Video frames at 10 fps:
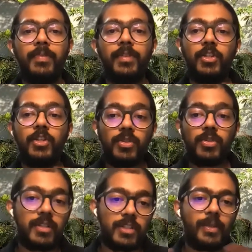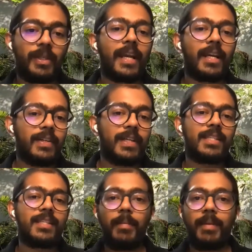the users doing
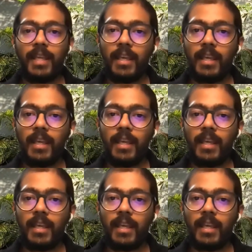activities and emitting